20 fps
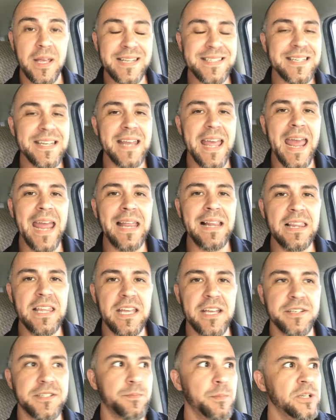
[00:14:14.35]
It's an
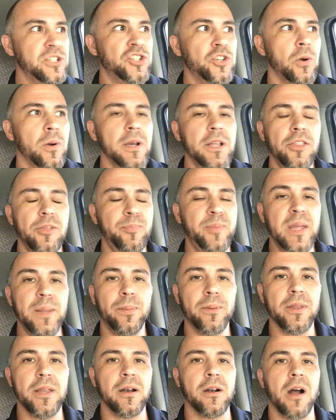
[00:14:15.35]
alias. Majority of the
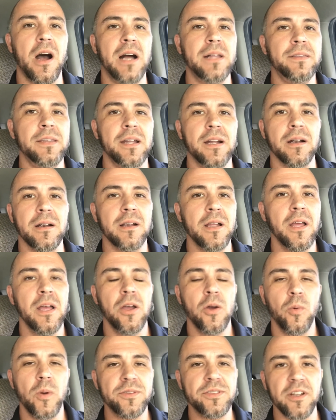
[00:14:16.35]
people that are on there
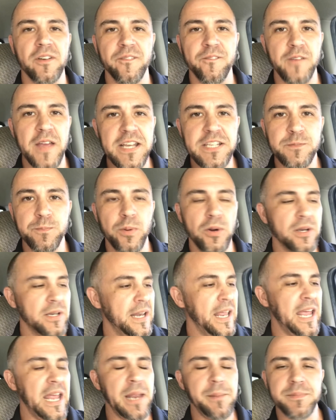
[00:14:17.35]
with their Facebook
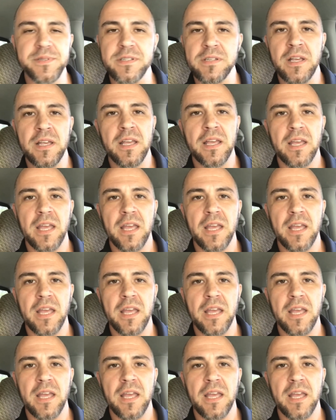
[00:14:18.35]
names